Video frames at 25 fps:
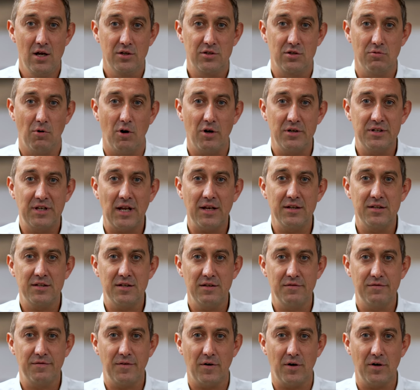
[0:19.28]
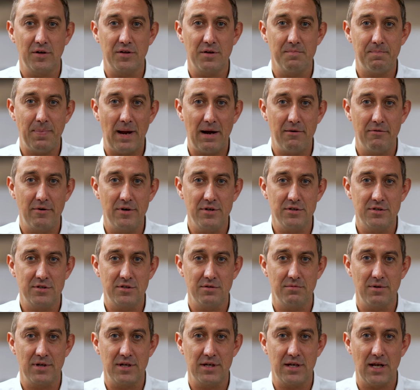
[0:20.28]
to identify the barriers
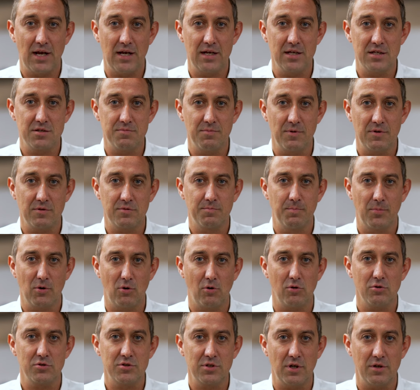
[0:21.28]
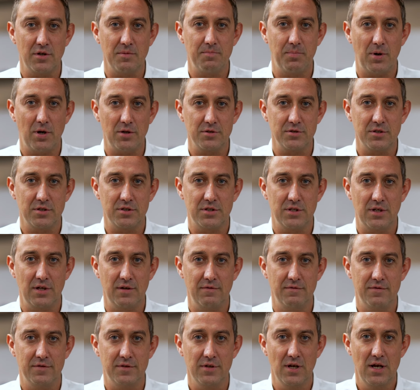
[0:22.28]
to engagement, but also the
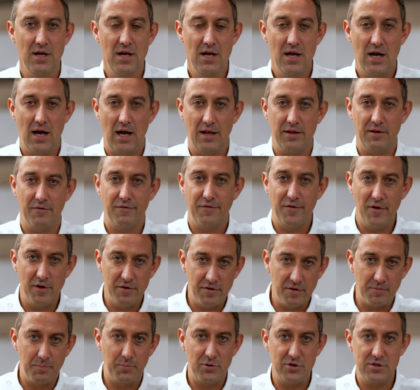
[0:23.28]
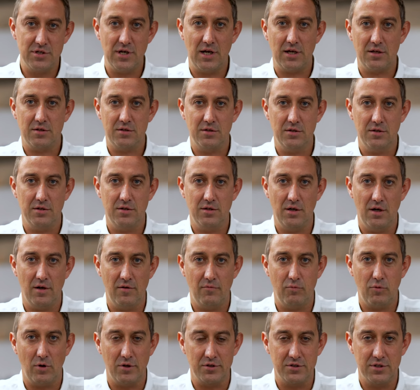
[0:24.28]
positives and the further projection
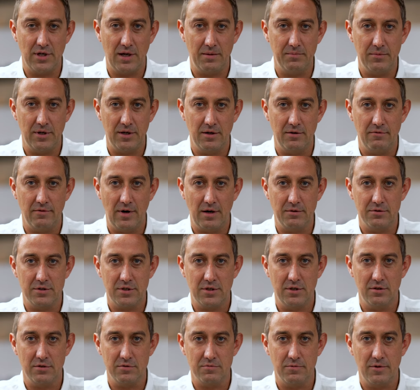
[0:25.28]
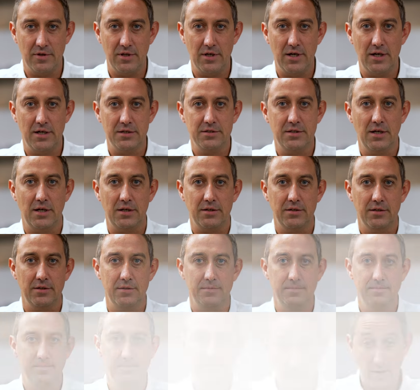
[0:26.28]
of what's happening around skills within our sector.
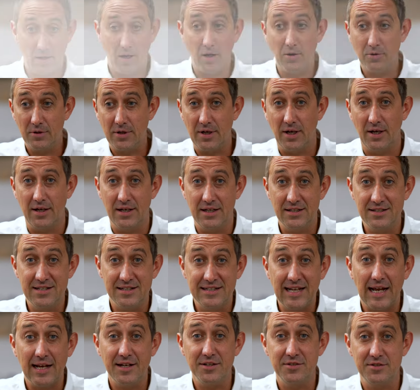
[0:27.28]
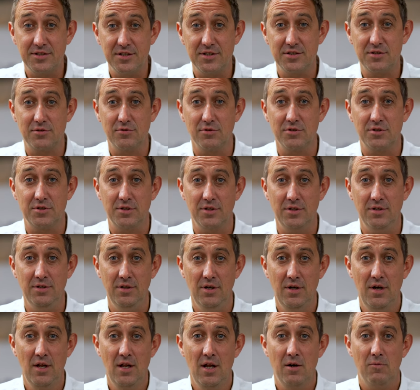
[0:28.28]
Okay, in today's
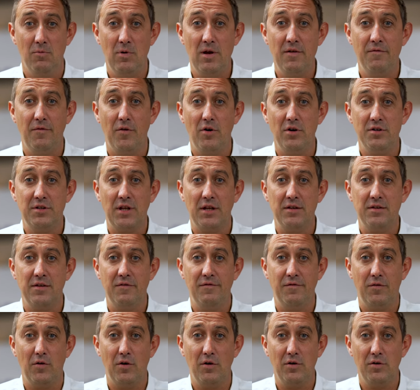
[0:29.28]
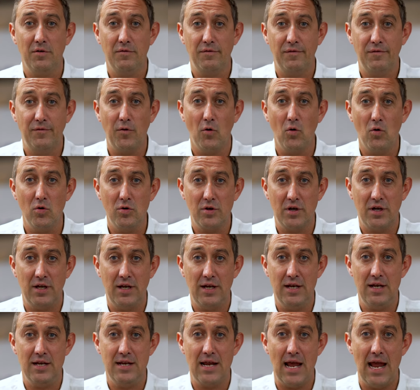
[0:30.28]
discussion, we've identified four
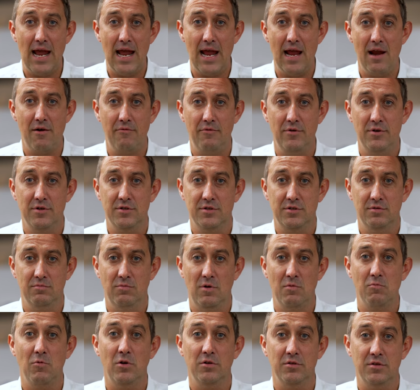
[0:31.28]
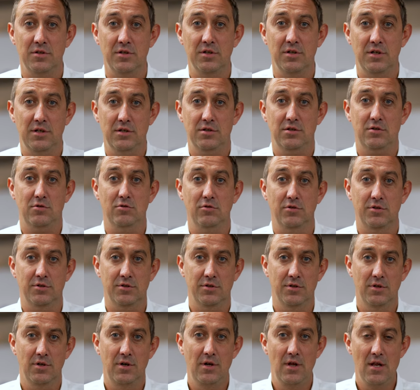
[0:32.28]
key areas that we want to
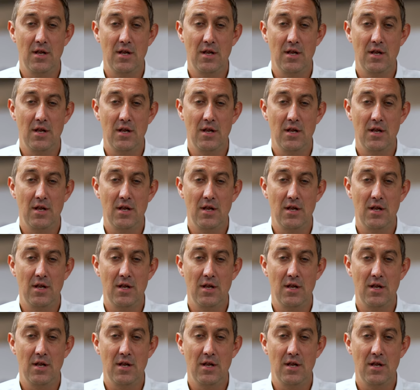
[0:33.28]
discuss.